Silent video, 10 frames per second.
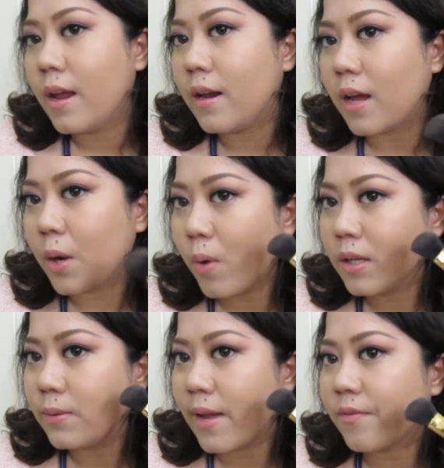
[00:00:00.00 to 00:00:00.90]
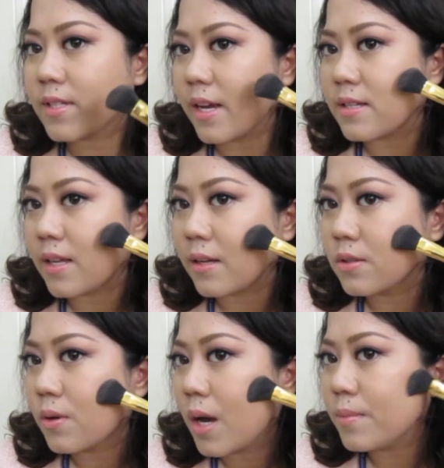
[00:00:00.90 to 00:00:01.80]
and I want to emphasize that,
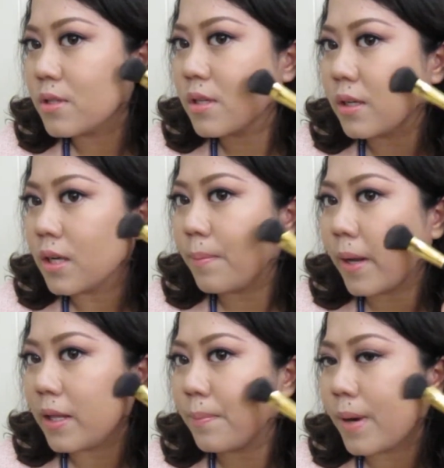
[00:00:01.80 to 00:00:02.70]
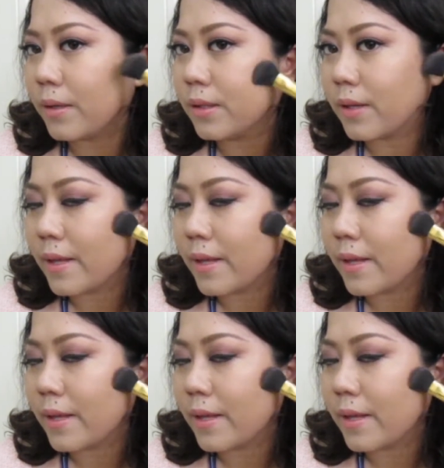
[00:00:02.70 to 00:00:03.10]
so I'm just gonna apply the powder